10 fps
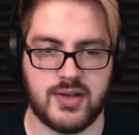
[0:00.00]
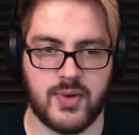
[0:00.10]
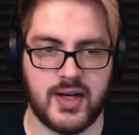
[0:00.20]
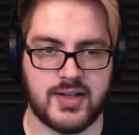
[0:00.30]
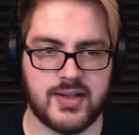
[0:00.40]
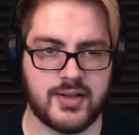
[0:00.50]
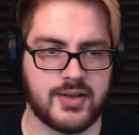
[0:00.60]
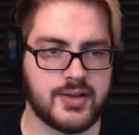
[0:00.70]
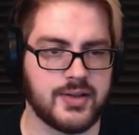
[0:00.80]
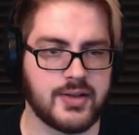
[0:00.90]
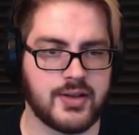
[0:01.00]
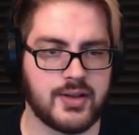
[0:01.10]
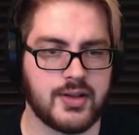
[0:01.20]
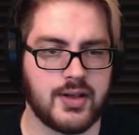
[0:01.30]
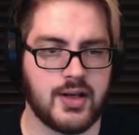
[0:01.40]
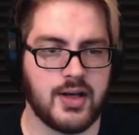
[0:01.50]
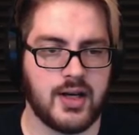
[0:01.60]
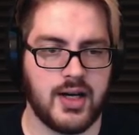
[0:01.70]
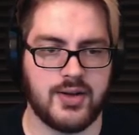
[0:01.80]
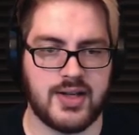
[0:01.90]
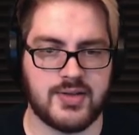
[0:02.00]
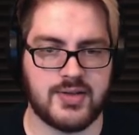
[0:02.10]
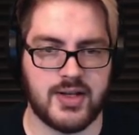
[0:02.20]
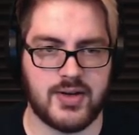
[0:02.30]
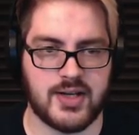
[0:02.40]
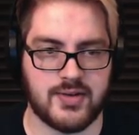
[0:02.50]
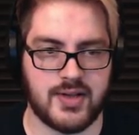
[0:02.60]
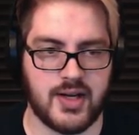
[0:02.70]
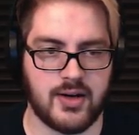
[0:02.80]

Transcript: what. Oh, that's right. You guys are in there.